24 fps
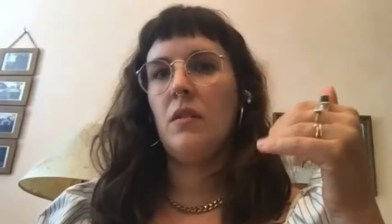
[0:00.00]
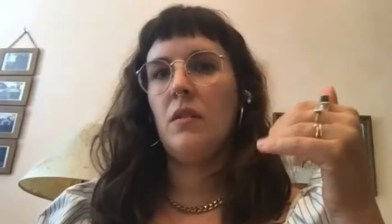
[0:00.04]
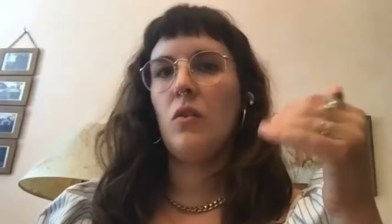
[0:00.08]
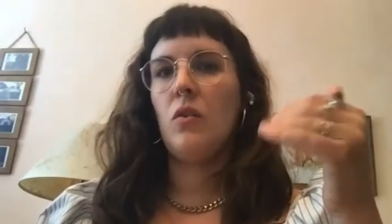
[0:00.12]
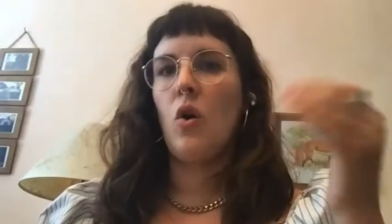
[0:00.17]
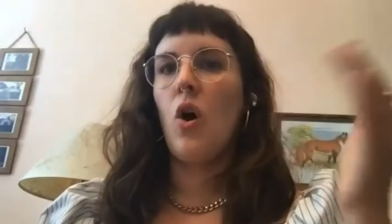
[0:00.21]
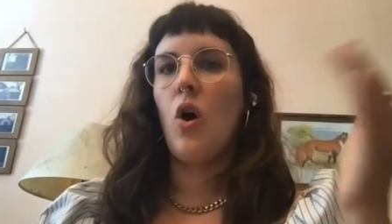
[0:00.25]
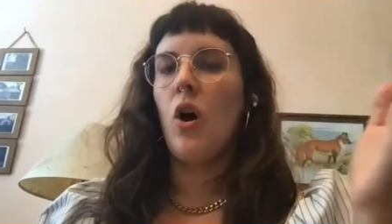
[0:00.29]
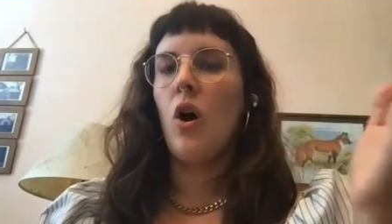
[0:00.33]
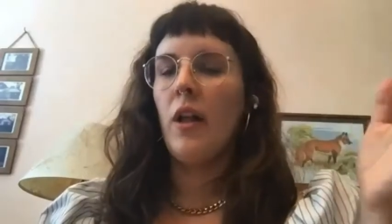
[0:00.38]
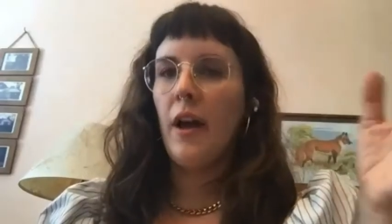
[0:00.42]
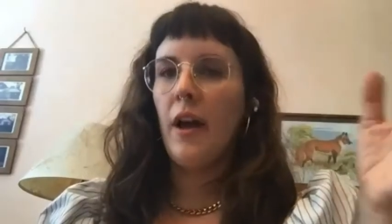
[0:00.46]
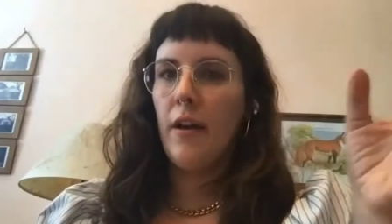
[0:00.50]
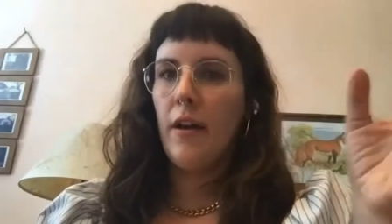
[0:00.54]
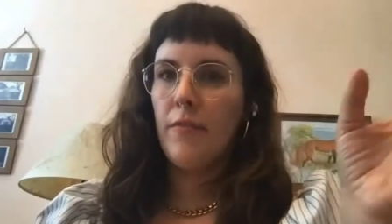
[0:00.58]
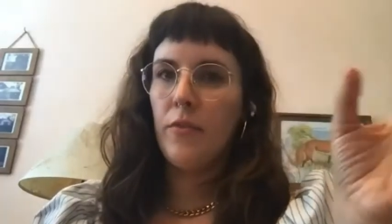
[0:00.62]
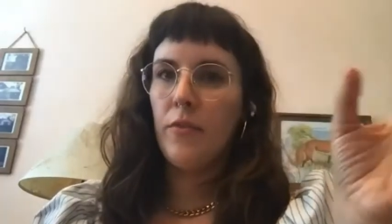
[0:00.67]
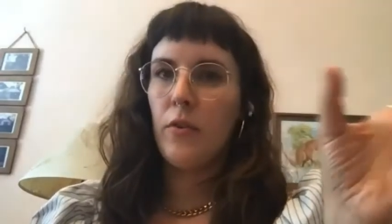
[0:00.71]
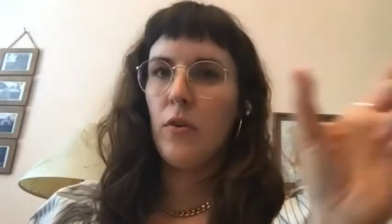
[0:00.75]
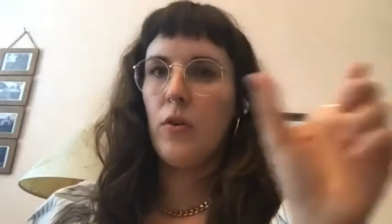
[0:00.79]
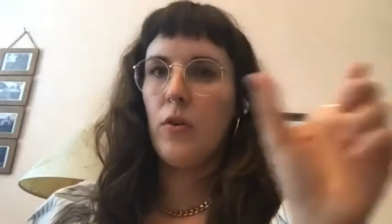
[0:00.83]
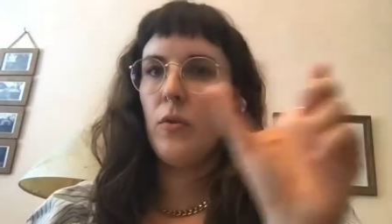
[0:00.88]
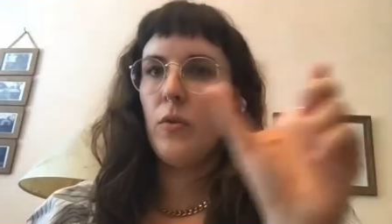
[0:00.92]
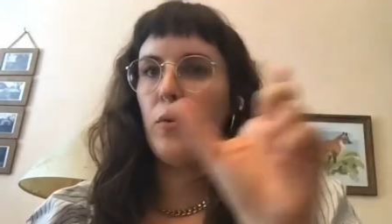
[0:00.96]
all have
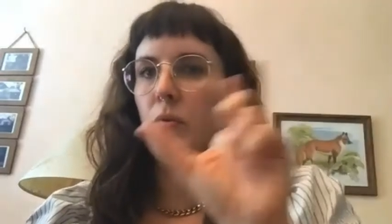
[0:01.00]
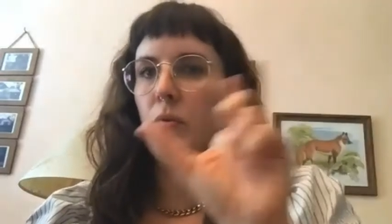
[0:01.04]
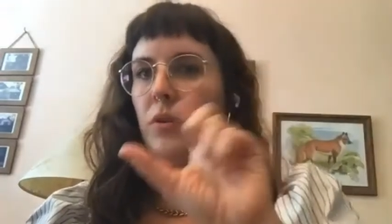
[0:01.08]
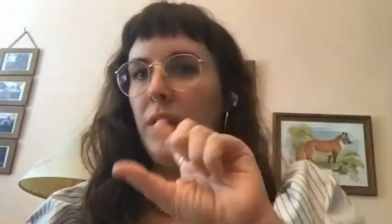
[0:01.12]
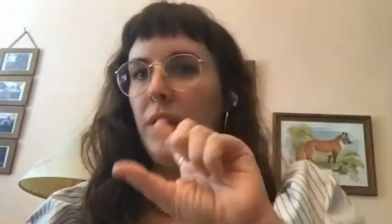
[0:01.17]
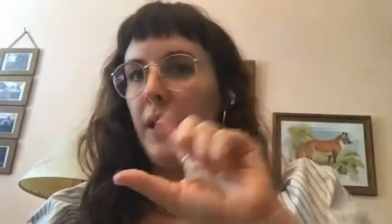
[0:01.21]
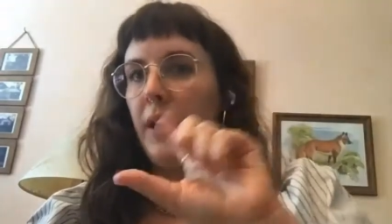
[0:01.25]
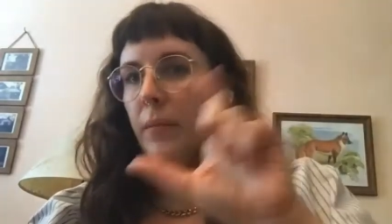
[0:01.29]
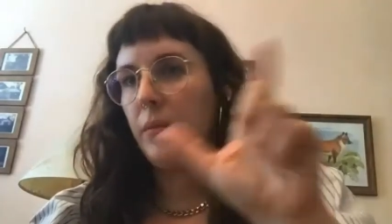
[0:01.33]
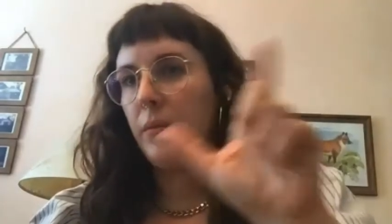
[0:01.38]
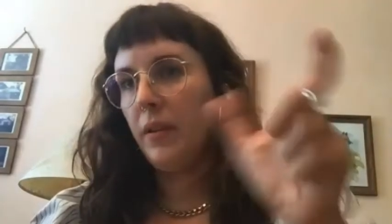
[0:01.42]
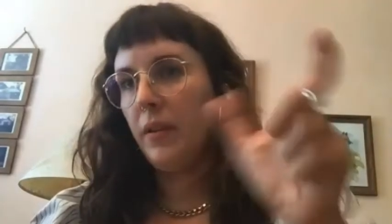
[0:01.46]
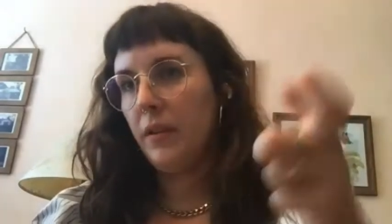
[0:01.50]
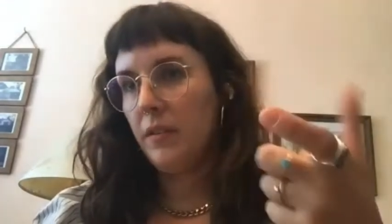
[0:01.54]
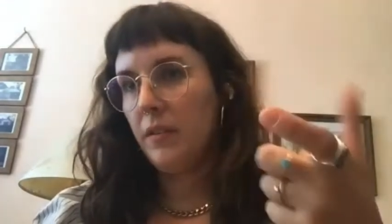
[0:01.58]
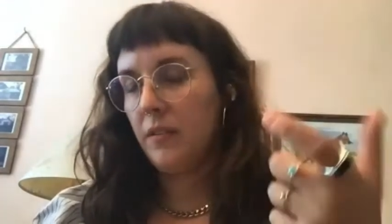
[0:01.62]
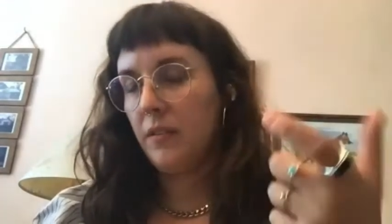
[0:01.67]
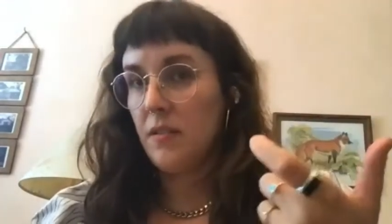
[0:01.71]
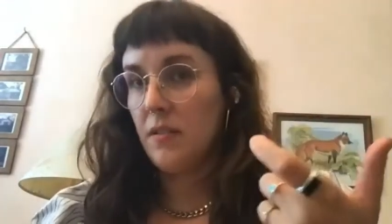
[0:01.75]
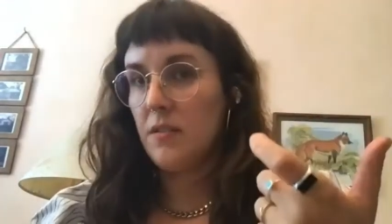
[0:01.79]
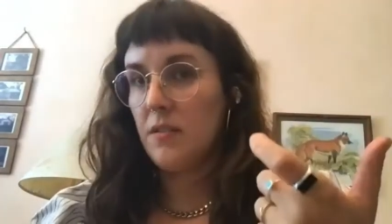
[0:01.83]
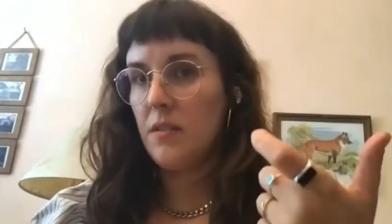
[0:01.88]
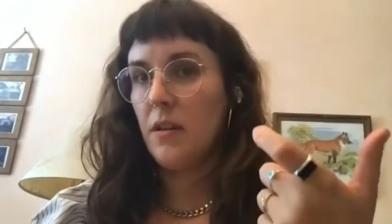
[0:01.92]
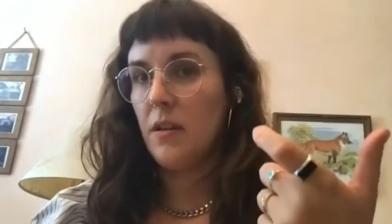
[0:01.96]
their own labeling
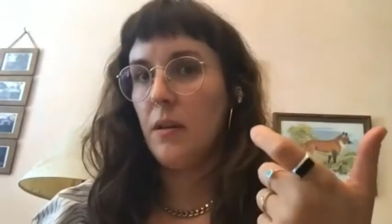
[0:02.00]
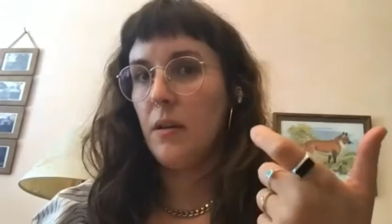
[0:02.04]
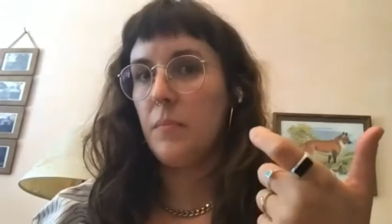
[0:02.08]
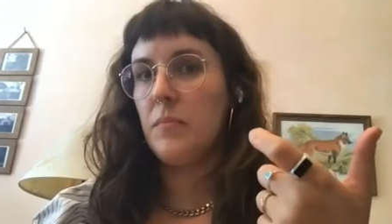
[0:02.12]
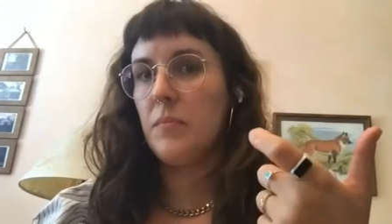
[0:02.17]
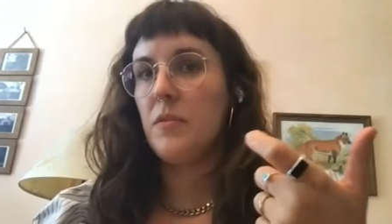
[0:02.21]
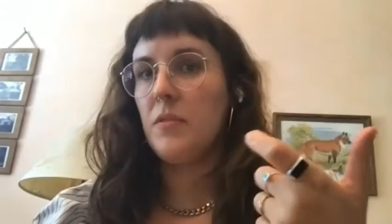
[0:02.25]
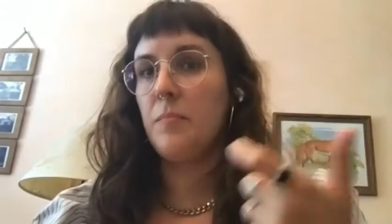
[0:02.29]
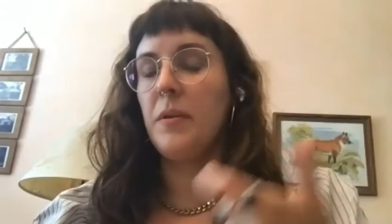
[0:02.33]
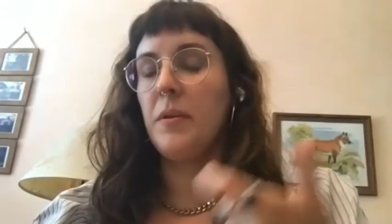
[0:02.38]
systems,